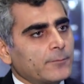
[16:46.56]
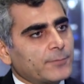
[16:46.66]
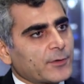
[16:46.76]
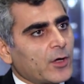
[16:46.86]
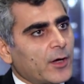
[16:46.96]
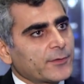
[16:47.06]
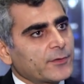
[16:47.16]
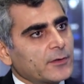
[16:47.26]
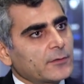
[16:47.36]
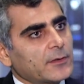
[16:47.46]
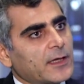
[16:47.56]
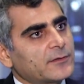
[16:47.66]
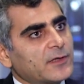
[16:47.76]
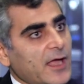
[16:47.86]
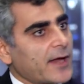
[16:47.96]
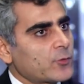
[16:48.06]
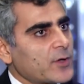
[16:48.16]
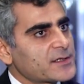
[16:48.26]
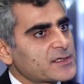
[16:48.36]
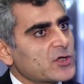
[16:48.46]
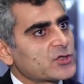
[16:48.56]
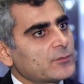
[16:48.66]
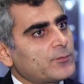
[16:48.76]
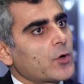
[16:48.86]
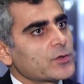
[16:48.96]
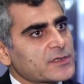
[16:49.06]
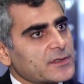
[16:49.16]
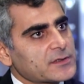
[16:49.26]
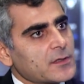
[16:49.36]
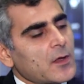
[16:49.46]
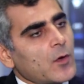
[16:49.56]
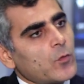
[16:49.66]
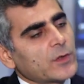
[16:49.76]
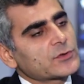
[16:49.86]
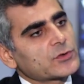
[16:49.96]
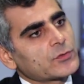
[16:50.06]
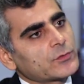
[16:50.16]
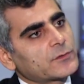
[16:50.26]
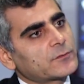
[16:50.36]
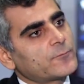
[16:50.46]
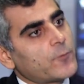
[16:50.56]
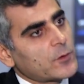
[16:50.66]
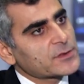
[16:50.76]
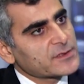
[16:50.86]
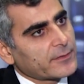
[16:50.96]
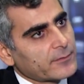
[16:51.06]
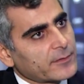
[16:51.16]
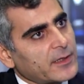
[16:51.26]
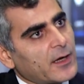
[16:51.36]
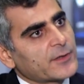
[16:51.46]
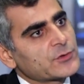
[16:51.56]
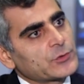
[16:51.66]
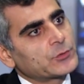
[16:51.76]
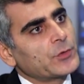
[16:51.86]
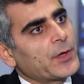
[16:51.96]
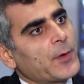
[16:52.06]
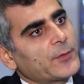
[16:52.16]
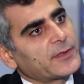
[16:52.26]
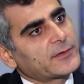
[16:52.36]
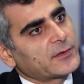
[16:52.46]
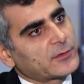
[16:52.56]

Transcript: regarding decarbonization process, what should further KRG do about that